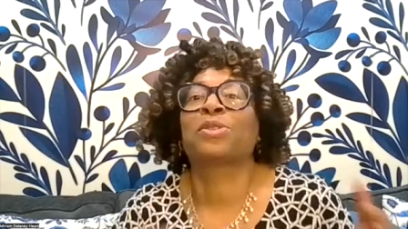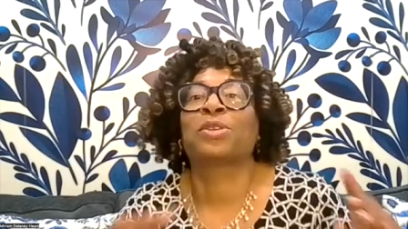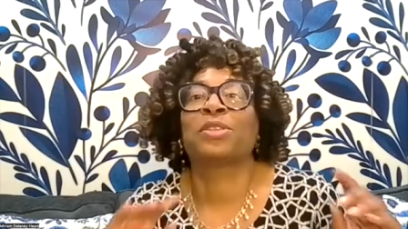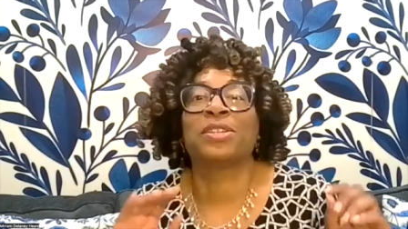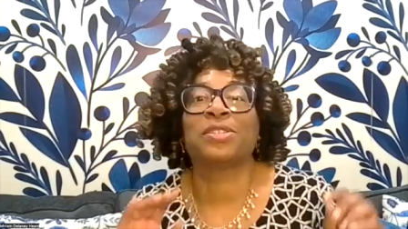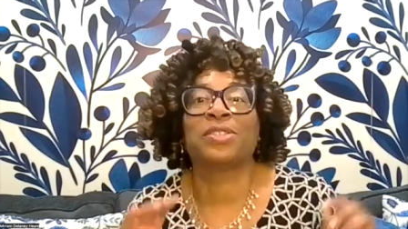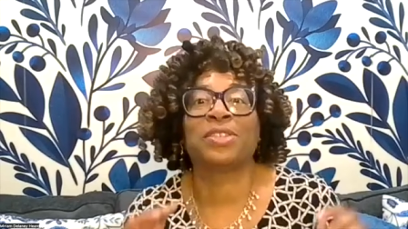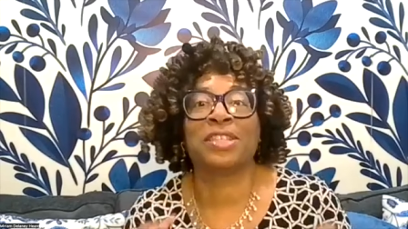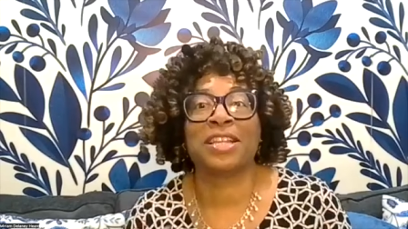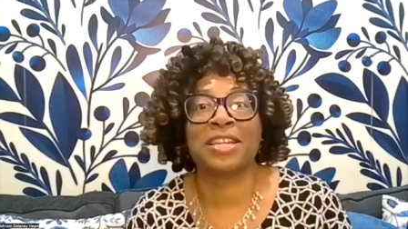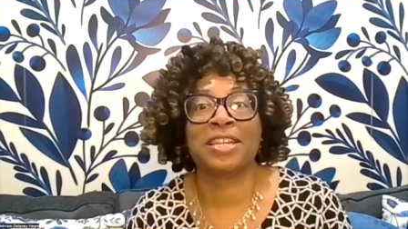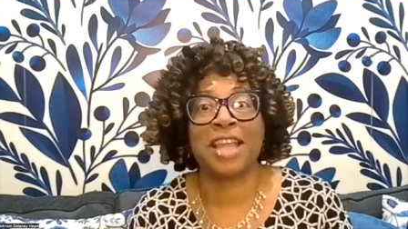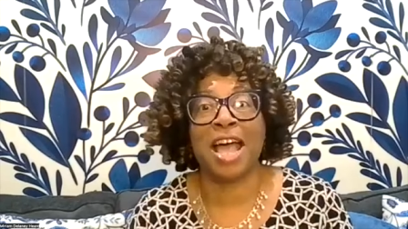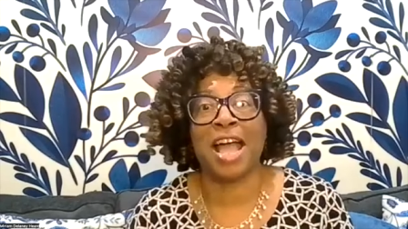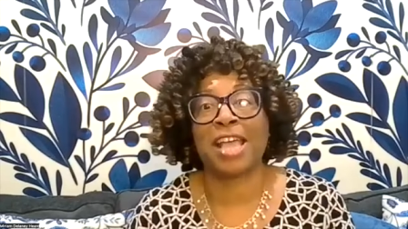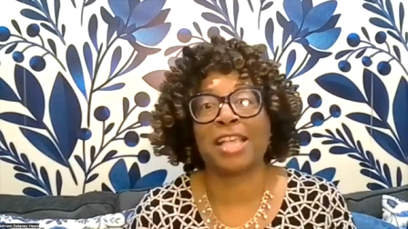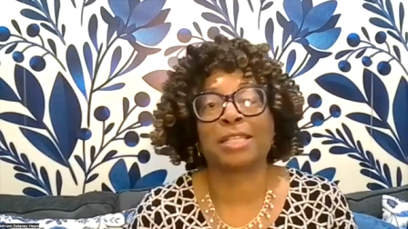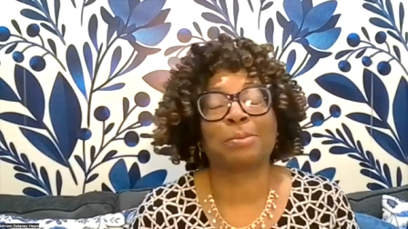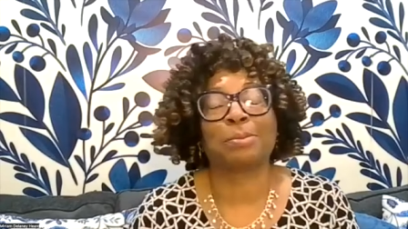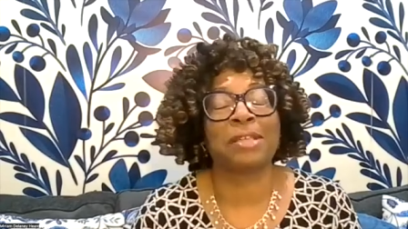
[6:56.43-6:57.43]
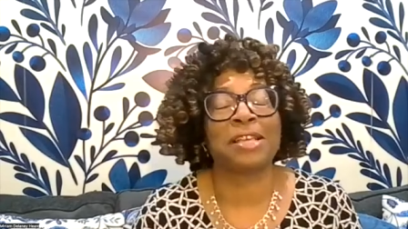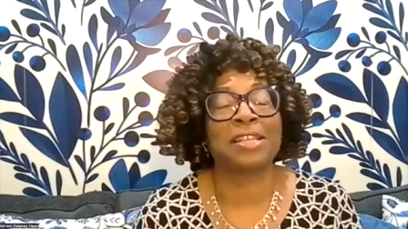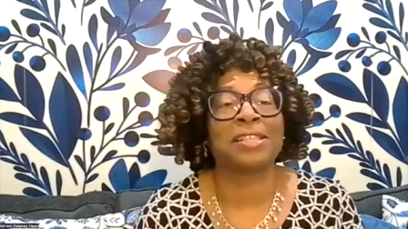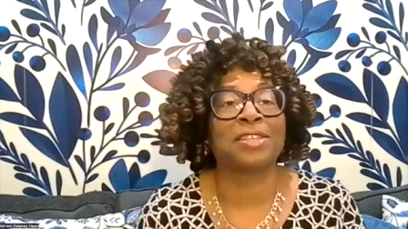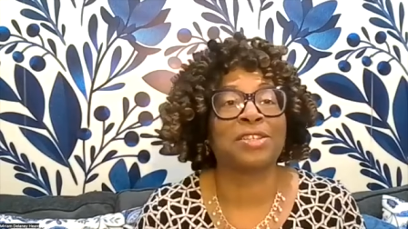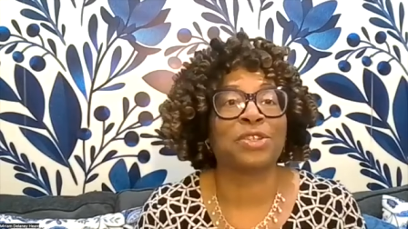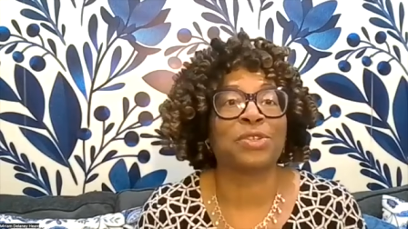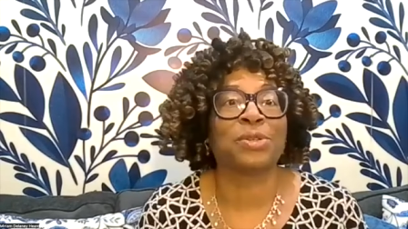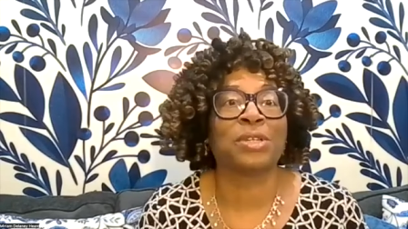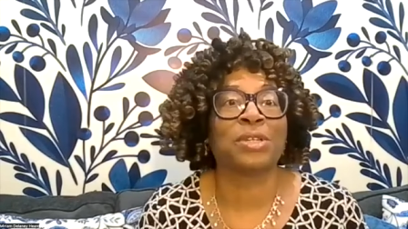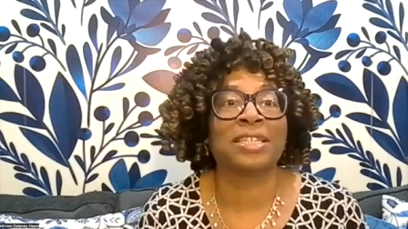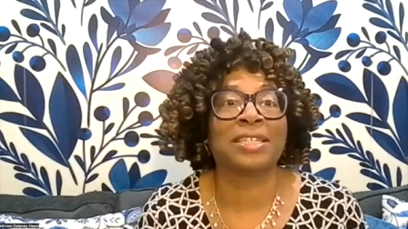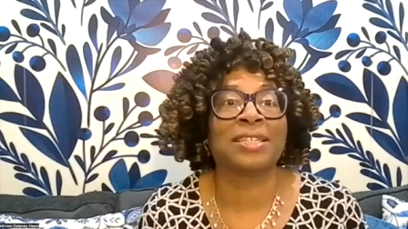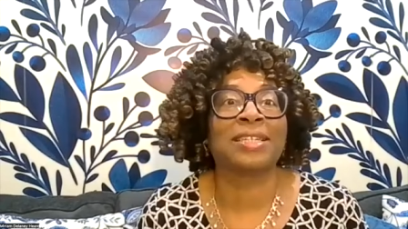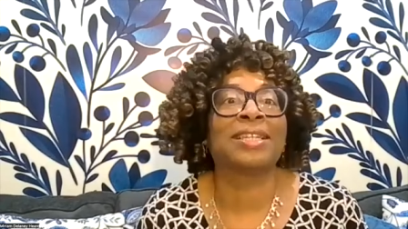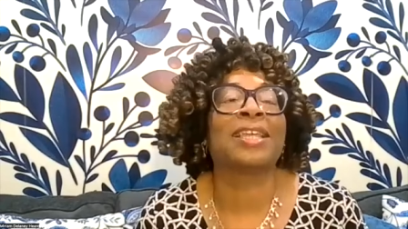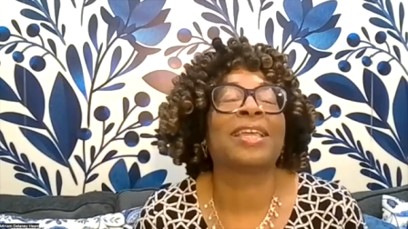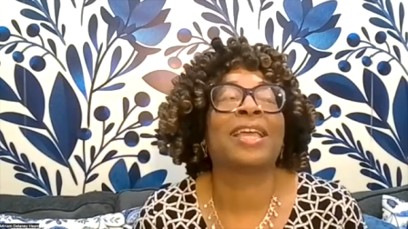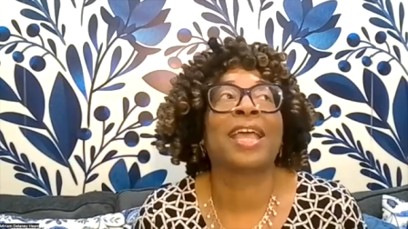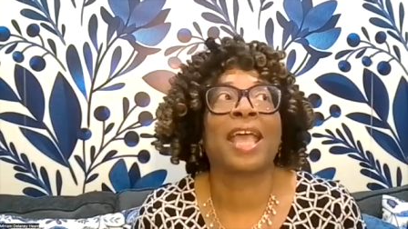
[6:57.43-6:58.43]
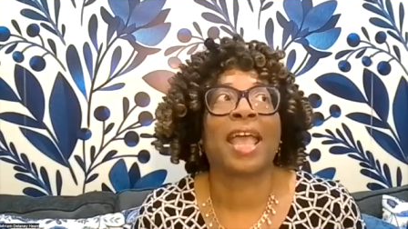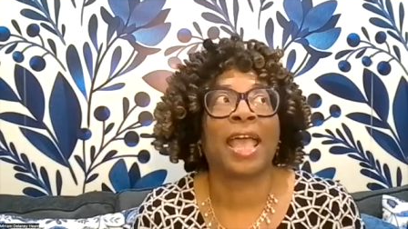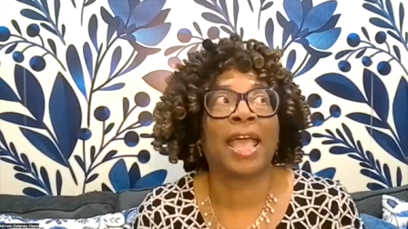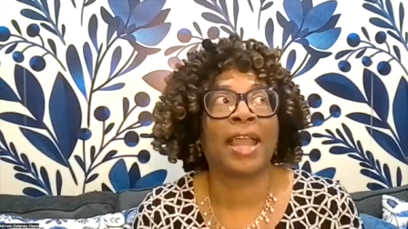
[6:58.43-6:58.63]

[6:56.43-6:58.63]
so these are the nice places you could.